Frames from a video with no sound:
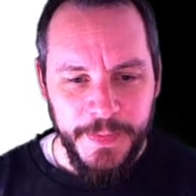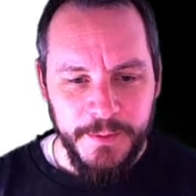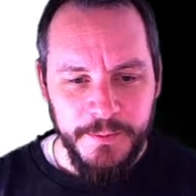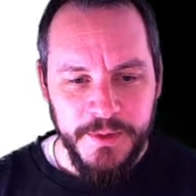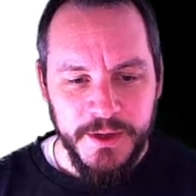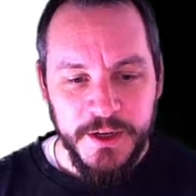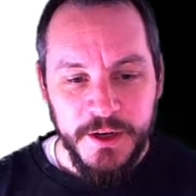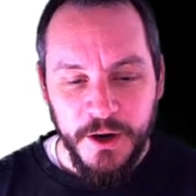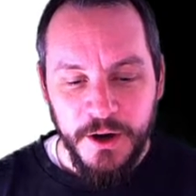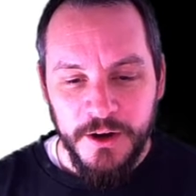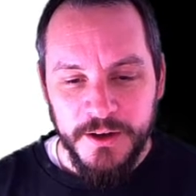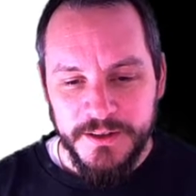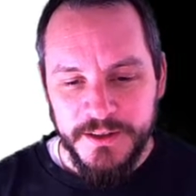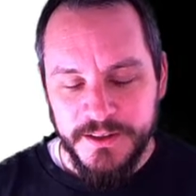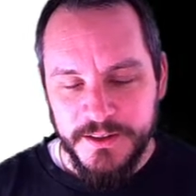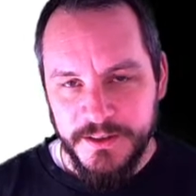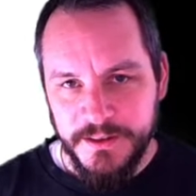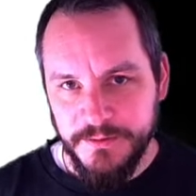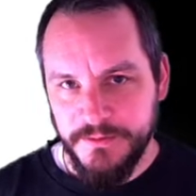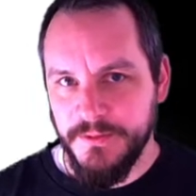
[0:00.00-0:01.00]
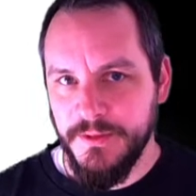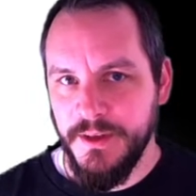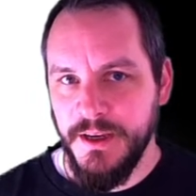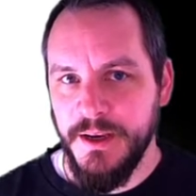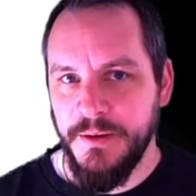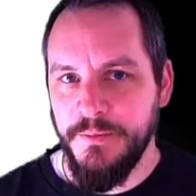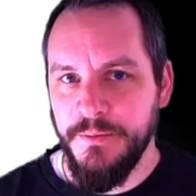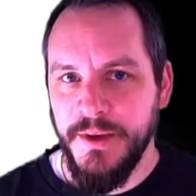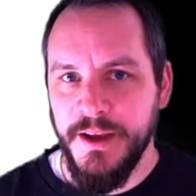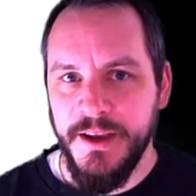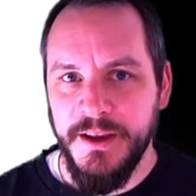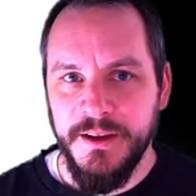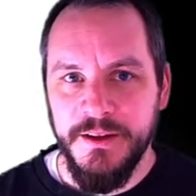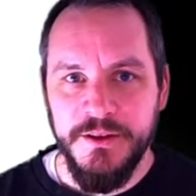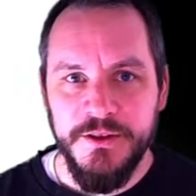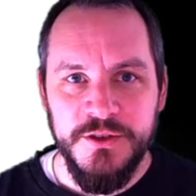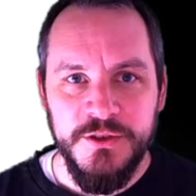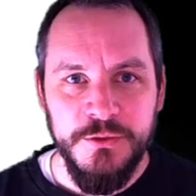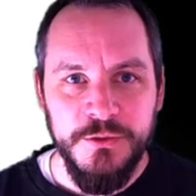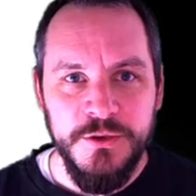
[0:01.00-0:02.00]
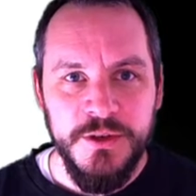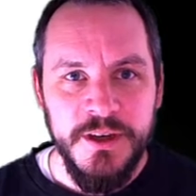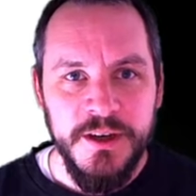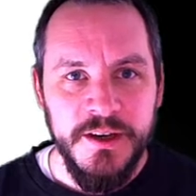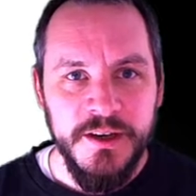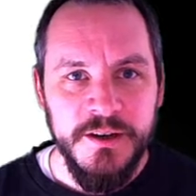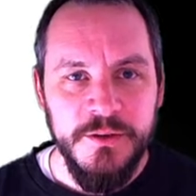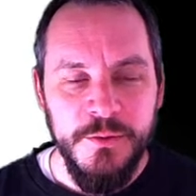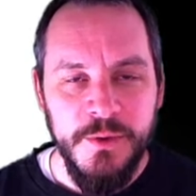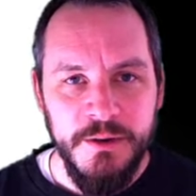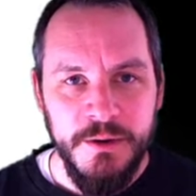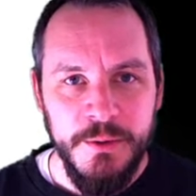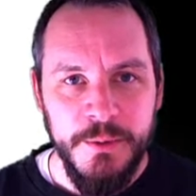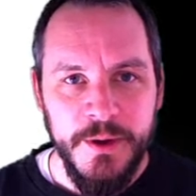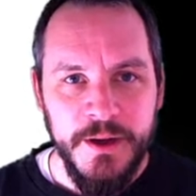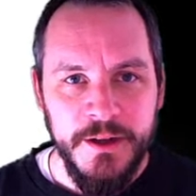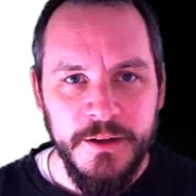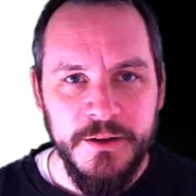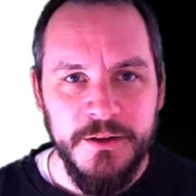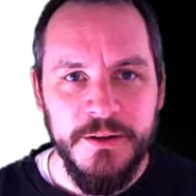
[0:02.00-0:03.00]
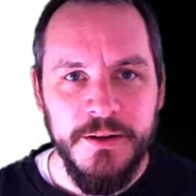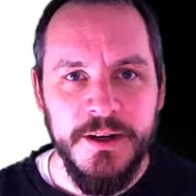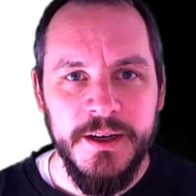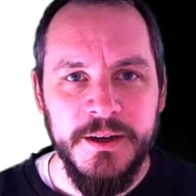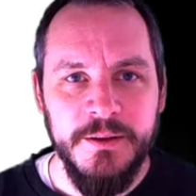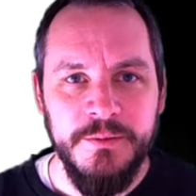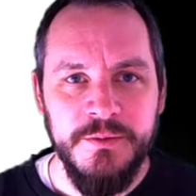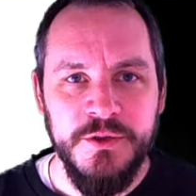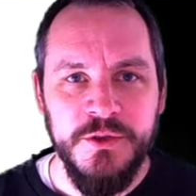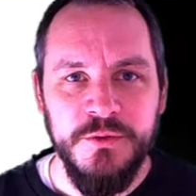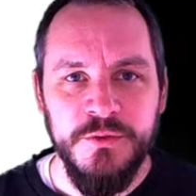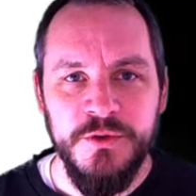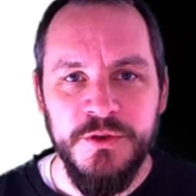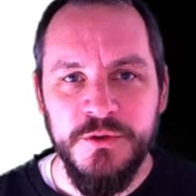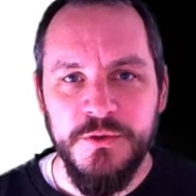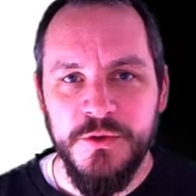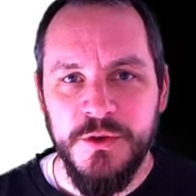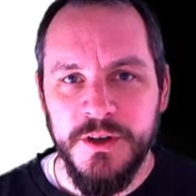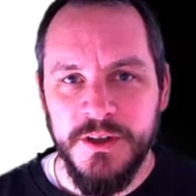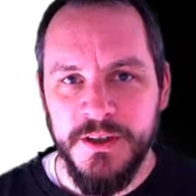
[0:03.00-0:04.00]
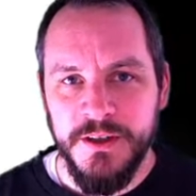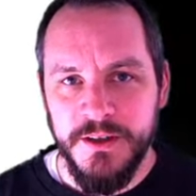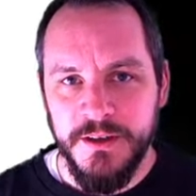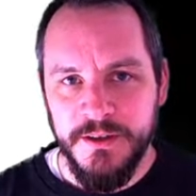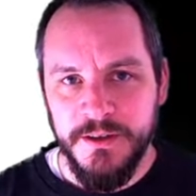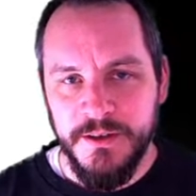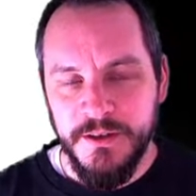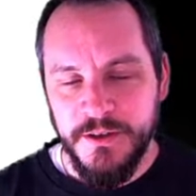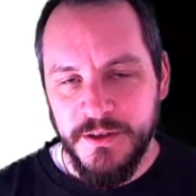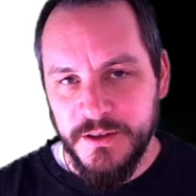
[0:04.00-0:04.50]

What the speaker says: because it may suit here very well to do a